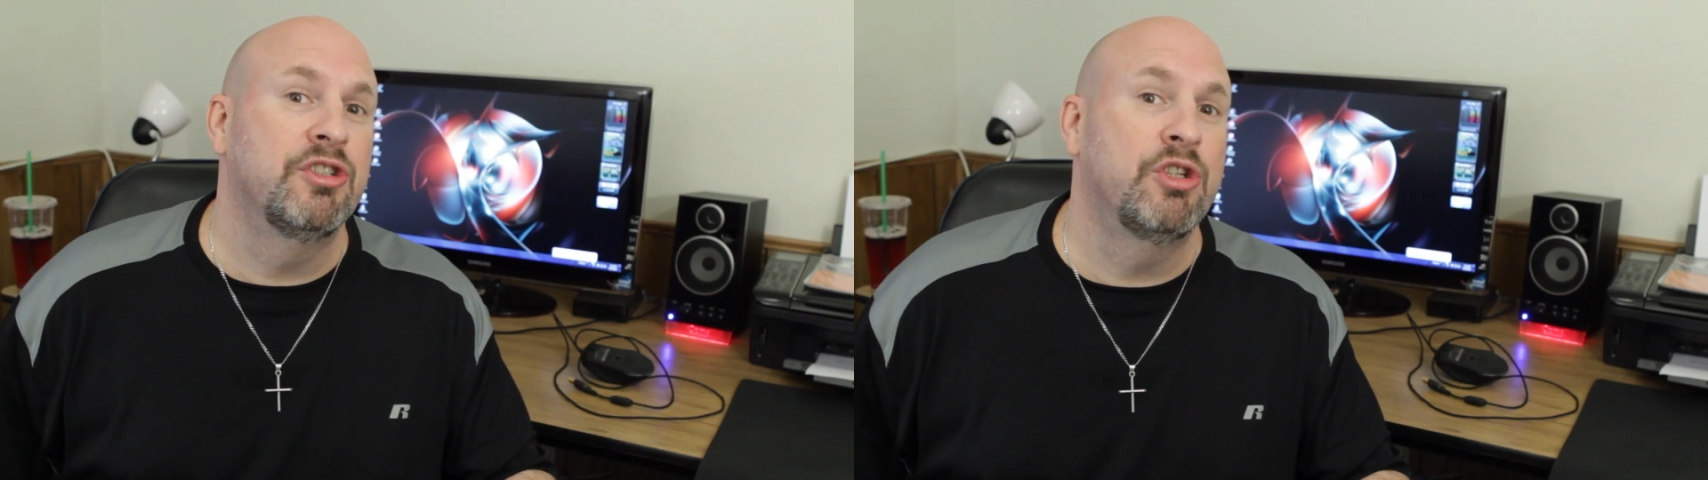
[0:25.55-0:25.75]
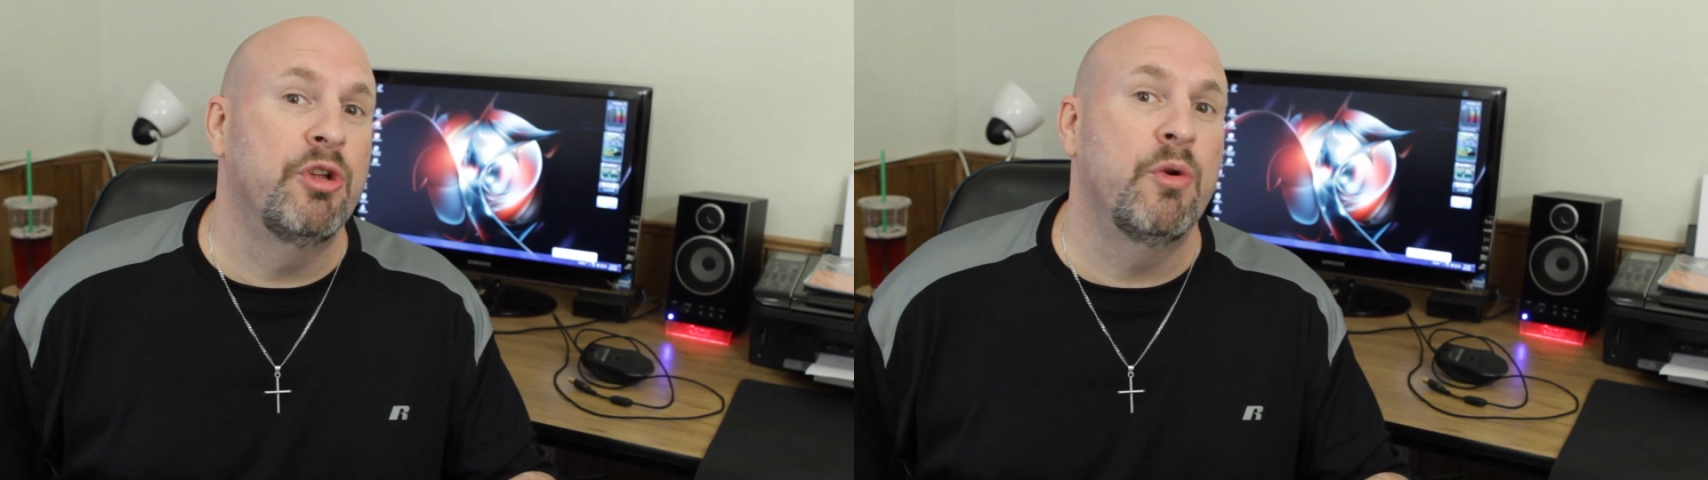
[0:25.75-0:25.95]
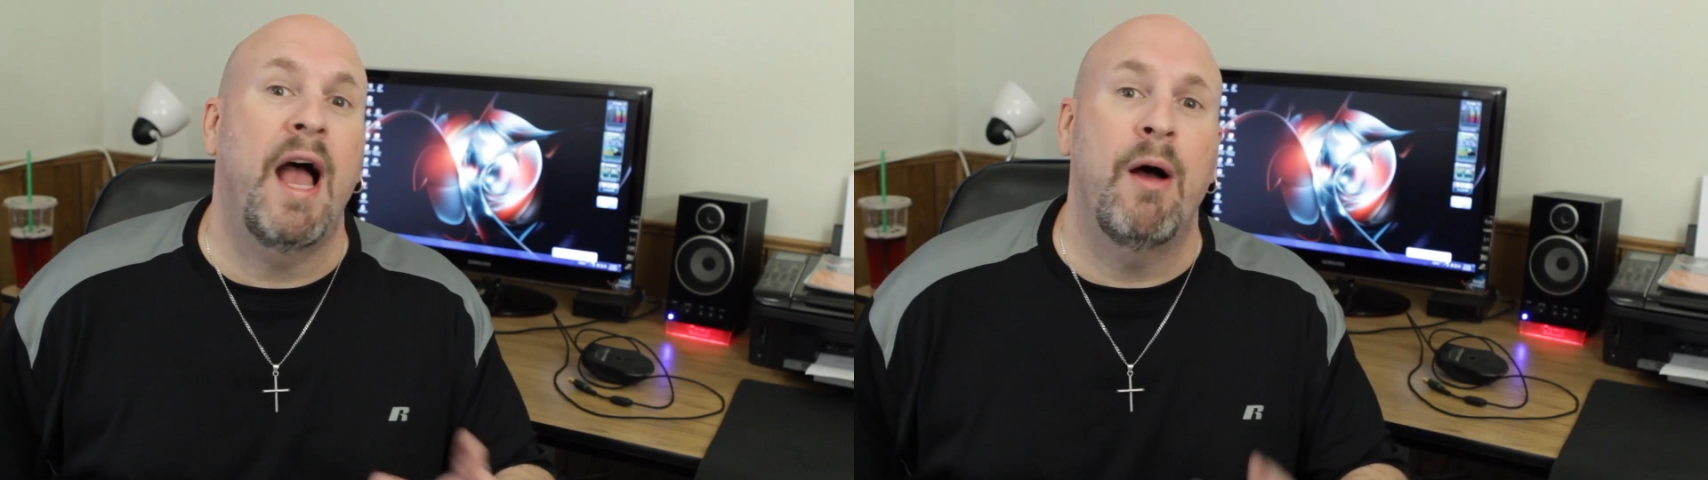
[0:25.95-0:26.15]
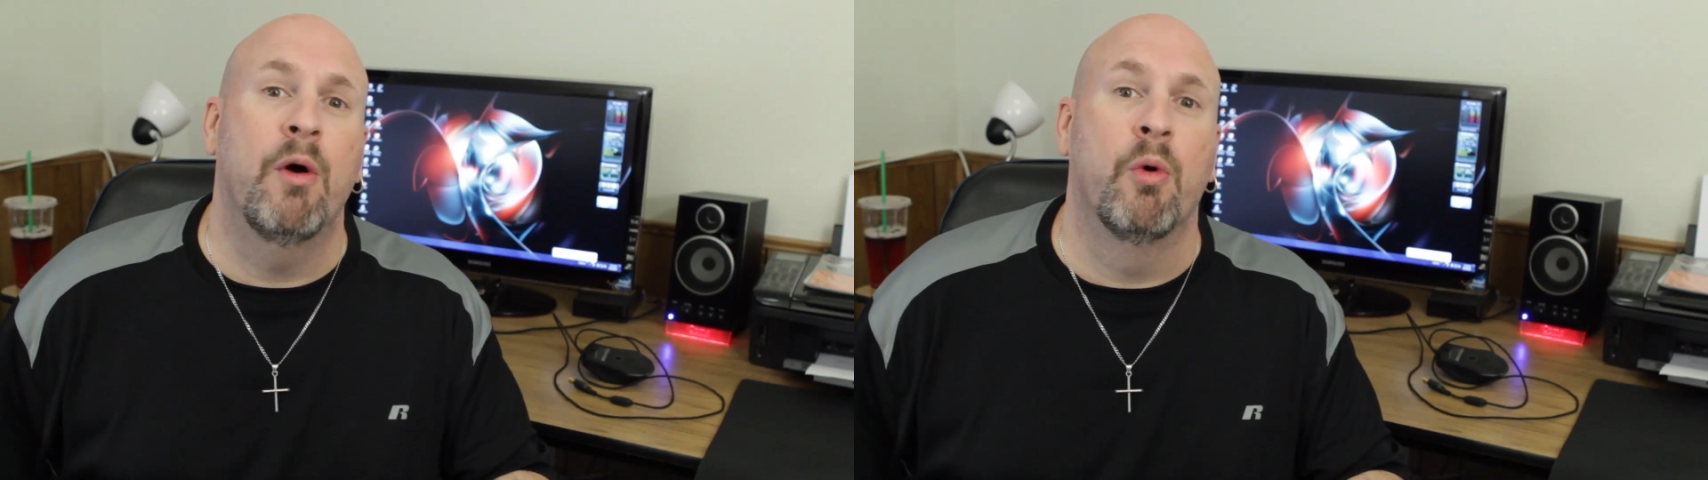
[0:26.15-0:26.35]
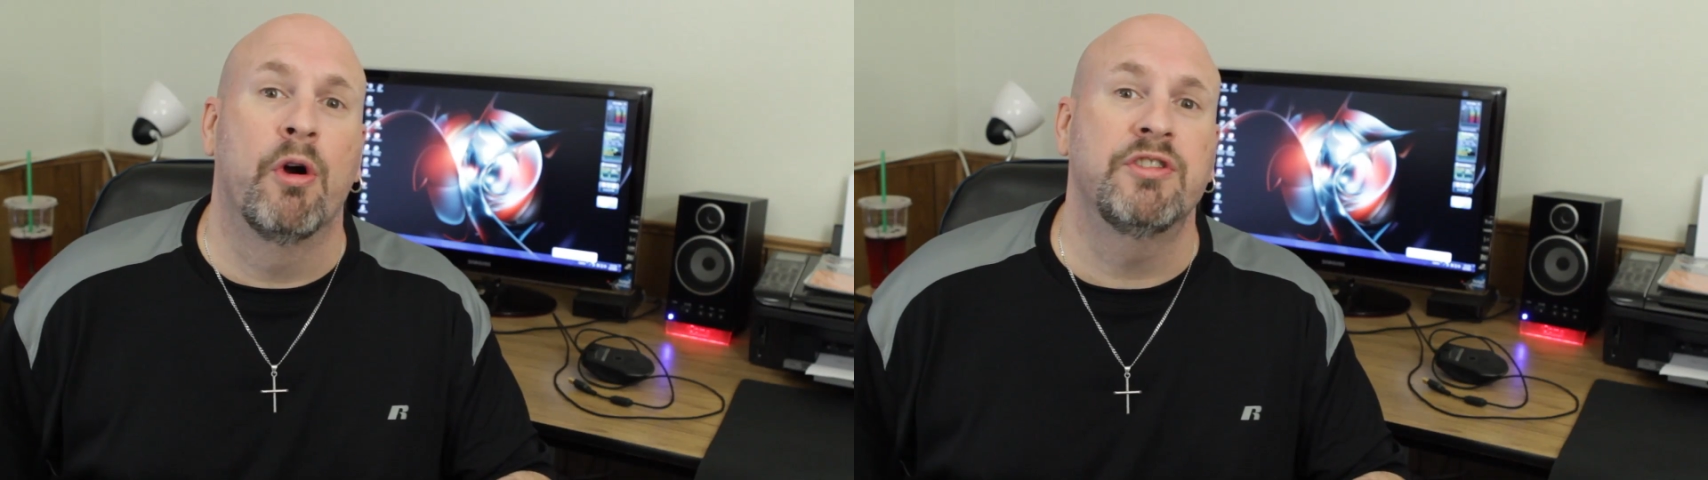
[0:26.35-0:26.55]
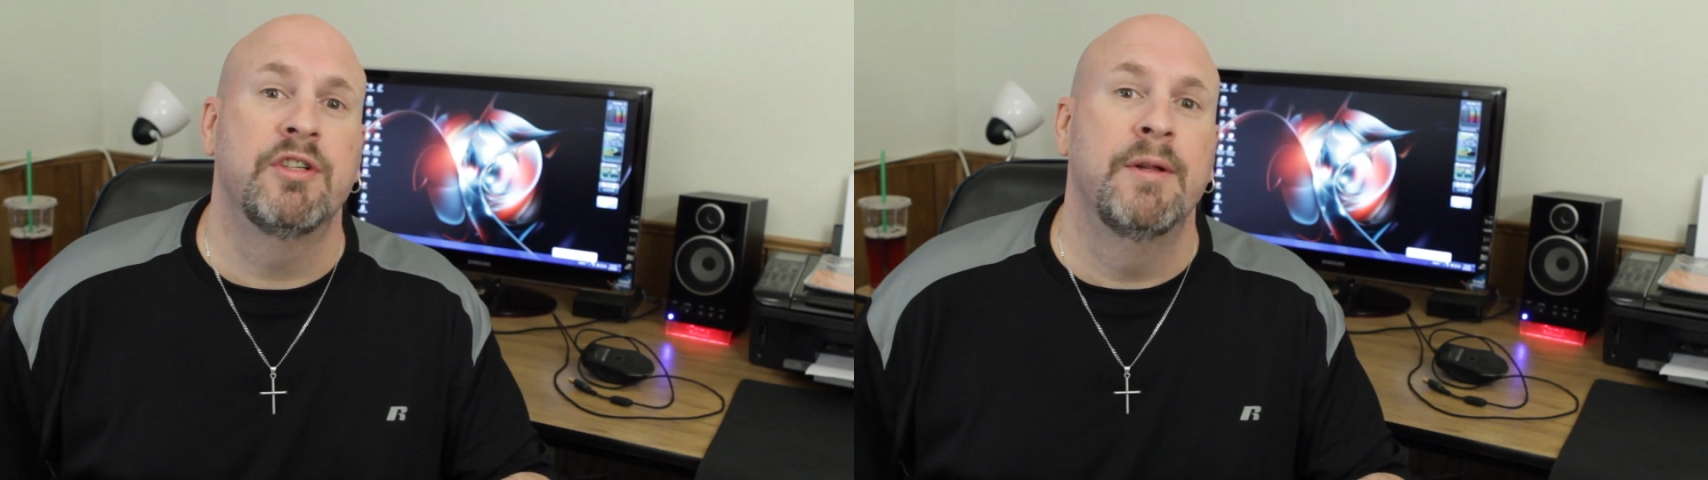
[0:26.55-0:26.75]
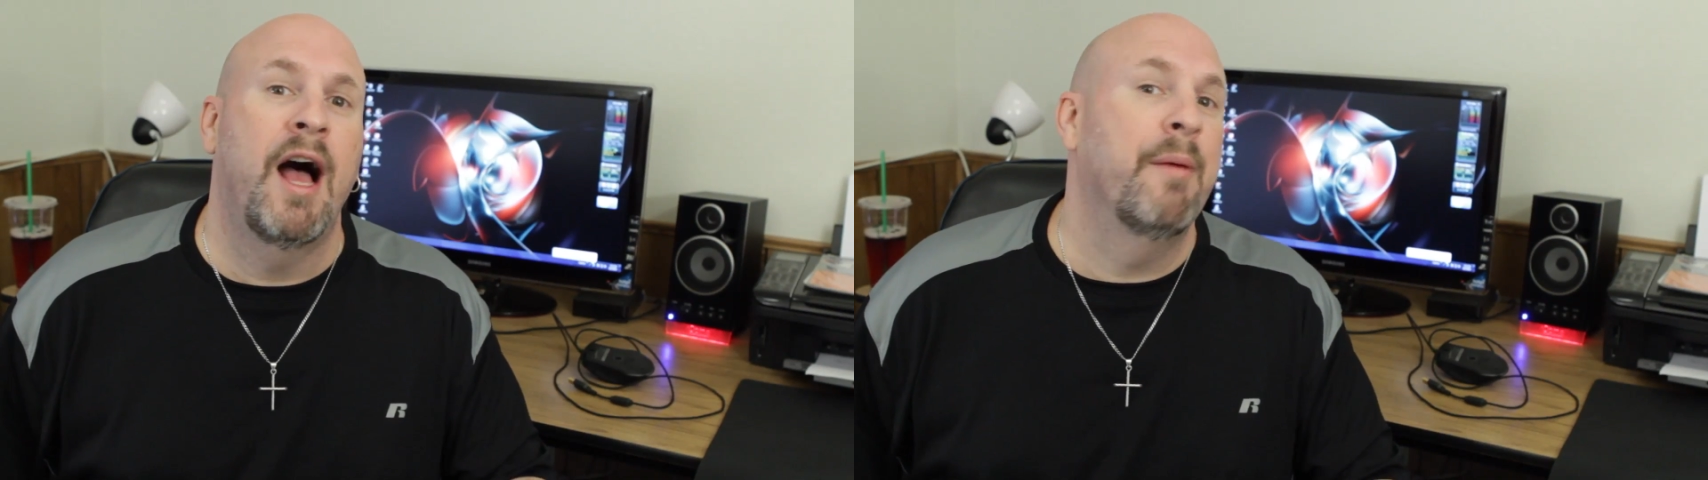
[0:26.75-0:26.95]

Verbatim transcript: show you how it works.